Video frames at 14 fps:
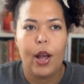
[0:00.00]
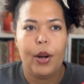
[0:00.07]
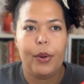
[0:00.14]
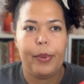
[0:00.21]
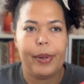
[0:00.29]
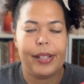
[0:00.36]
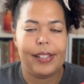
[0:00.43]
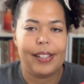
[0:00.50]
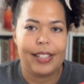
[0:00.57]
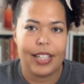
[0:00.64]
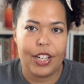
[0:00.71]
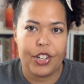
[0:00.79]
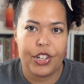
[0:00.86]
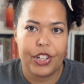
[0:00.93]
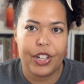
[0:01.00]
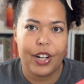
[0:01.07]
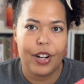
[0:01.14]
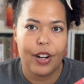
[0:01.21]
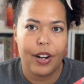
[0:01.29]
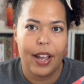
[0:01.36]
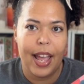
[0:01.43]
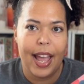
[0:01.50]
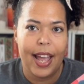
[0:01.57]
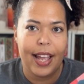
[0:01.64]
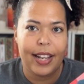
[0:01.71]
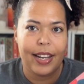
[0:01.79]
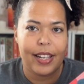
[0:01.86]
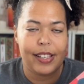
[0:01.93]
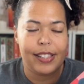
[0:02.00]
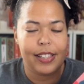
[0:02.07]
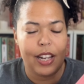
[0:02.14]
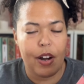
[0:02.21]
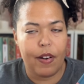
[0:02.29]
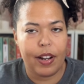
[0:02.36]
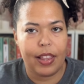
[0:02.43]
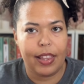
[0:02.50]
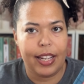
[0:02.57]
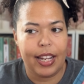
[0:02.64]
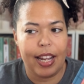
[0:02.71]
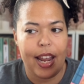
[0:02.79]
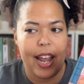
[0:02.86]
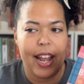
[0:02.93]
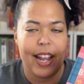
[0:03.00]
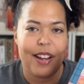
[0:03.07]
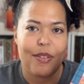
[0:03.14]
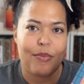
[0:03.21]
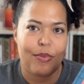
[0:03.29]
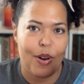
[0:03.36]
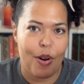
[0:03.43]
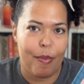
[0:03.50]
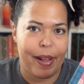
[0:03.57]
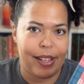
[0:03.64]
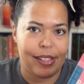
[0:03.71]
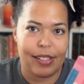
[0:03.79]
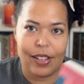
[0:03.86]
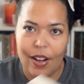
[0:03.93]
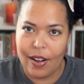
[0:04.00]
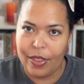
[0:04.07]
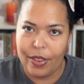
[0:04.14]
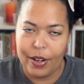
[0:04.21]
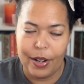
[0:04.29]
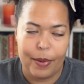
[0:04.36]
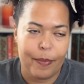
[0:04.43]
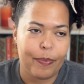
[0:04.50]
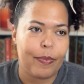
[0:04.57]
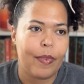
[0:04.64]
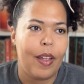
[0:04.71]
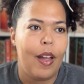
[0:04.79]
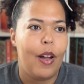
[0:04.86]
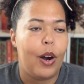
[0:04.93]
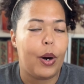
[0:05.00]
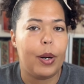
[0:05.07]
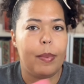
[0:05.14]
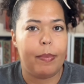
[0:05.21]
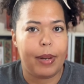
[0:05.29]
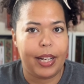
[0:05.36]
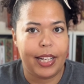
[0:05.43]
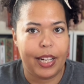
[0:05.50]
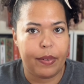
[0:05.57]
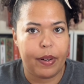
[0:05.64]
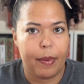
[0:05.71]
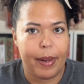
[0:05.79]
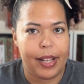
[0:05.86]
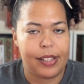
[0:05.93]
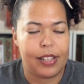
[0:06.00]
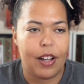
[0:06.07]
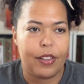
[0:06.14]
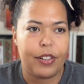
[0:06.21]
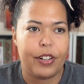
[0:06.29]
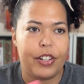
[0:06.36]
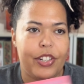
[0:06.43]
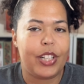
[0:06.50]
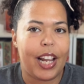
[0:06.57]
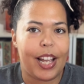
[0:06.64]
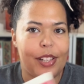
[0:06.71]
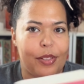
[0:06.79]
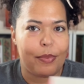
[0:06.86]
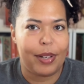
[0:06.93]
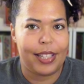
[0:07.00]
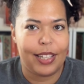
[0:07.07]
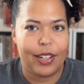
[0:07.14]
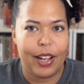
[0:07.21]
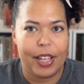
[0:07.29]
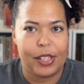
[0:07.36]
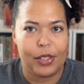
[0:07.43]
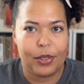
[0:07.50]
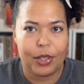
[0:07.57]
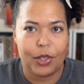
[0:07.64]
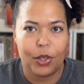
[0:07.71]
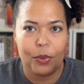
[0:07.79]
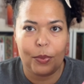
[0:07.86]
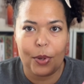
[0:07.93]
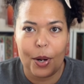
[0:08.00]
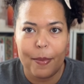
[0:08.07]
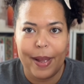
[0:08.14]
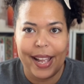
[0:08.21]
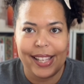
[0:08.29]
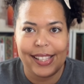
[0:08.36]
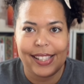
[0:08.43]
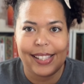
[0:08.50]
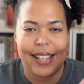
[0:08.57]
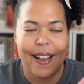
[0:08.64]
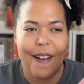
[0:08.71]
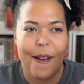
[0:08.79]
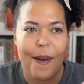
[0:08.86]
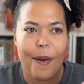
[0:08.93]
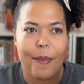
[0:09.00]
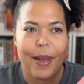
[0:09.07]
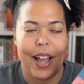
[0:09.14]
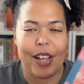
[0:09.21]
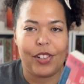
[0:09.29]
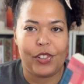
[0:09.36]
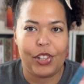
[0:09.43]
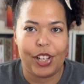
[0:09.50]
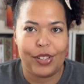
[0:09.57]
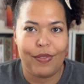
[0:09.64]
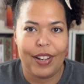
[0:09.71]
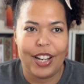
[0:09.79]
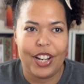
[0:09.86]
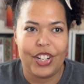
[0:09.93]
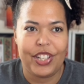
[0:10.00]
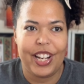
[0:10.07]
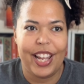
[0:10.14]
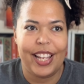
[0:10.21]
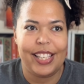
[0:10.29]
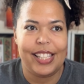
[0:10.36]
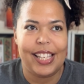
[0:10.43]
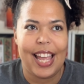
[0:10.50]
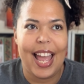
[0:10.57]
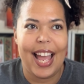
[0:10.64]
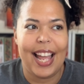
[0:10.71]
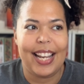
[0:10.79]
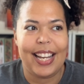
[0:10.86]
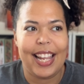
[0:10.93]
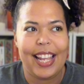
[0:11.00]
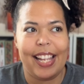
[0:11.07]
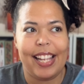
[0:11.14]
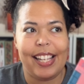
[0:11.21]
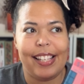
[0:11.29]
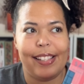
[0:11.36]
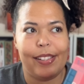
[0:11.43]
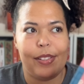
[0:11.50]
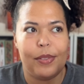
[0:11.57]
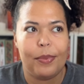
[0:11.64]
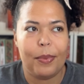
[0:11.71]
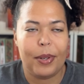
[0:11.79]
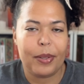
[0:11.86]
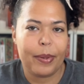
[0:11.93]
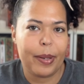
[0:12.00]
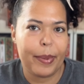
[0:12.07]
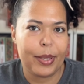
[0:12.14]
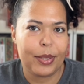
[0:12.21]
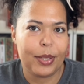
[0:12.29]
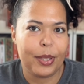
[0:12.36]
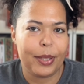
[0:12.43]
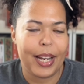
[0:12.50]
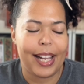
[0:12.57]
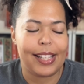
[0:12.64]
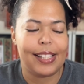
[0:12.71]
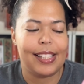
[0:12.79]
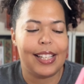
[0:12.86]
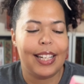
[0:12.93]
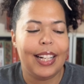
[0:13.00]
who is a teacher and secretly a romance author, or a budding romance author. She has written a historical romance, has just finished it, and is wondering what to do next.